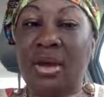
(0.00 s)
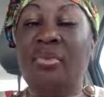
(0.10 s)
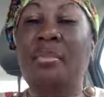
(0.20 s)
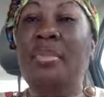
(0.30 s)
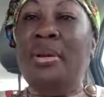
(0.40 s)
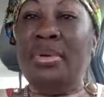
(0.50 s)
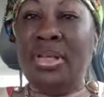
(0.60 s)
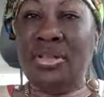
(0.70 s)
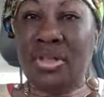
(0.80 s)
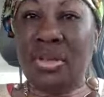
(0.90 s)
Remember
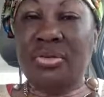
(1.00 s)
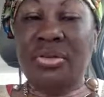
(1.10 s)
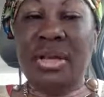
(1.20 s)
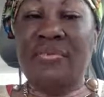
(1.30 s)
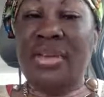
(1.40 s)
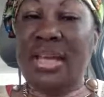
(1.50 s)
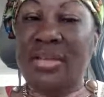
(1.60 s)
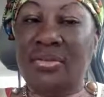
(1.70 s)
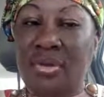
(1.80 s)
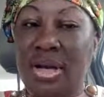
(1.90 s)
the children of
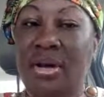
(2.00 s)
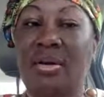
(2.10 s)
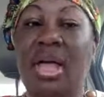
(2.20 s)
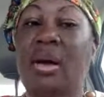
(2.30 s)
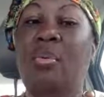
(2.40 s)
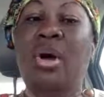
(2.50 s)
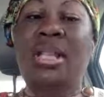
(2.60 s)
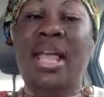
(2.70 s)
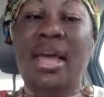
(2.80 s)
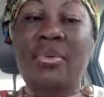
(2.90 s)
Israel.
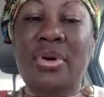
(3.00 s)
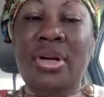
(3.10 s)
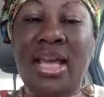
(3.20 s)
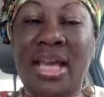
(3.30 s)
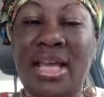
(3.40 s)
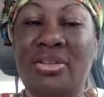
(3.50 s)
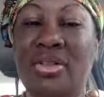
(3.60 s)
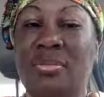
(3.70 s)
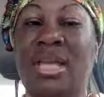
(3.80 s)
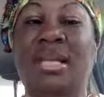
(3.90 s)
When they were in
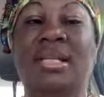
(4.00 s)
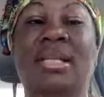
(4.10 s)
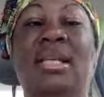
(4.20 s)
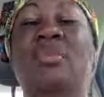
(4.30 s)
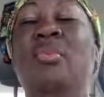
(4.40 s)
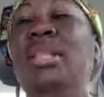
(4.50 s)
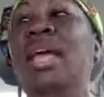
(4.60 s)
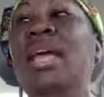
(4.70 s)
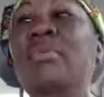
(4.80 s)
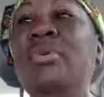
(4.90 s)
Egypt, they did it. When
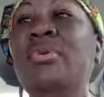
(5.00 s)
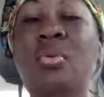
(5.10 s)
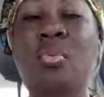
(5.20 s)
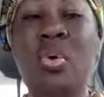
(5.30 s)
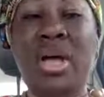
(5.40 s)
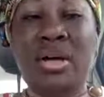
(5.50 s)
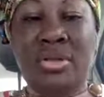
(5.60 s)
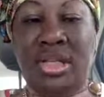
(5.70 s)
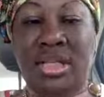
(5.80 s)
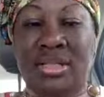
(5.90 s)
they were in the
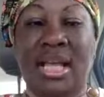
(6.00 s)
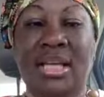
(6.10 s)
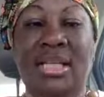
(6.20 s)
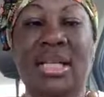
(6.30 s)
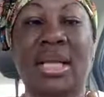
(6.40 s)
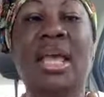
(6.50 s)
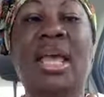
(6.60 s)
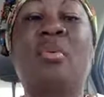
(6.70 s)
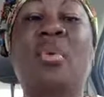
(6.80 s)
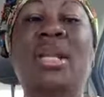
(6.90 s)
wilderness, they did it.
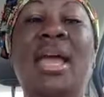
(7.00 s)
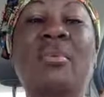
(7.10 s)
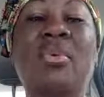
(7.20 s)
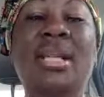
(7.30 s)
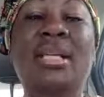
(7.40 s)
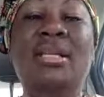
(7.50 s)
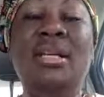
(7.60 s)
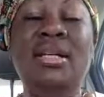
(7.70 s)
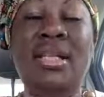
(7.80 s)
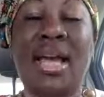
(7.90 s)
When they went
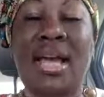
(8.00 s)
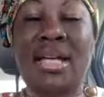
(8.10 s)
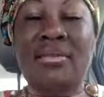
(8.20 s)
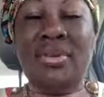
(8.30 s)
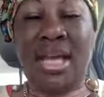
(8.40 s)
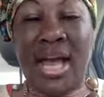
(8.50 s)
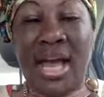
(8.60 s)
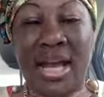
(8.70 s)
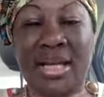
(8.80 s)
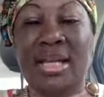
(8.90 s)
into the land of
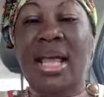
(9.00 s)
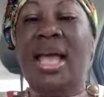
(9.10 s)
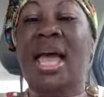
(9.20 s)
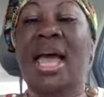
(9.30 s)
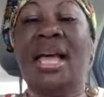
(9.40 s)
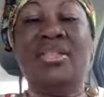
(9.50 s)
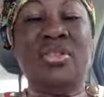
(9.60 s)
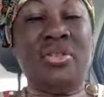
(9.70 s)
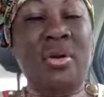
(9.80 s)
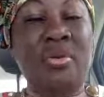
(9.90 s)
Canaan, at
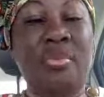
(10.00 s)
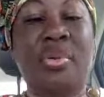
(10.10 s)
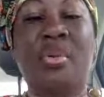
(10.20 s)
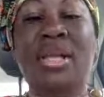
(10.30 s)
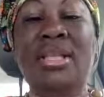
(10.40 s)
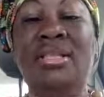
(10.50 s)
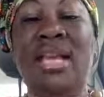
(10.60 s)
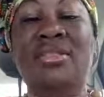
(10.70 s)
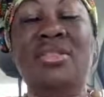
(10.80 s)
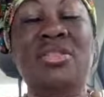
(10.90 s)
certain points,
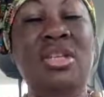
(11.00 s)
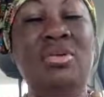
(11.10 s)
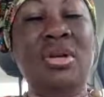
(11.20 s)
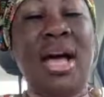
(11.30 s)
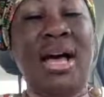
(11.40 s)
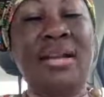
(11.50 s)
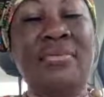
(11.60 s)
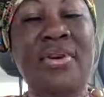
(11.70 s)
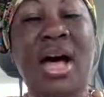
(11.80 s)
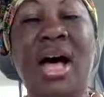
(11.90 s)
they still got
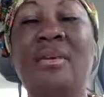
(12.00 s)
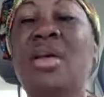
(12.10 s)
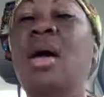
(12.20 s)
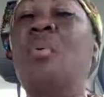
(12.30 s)
involved.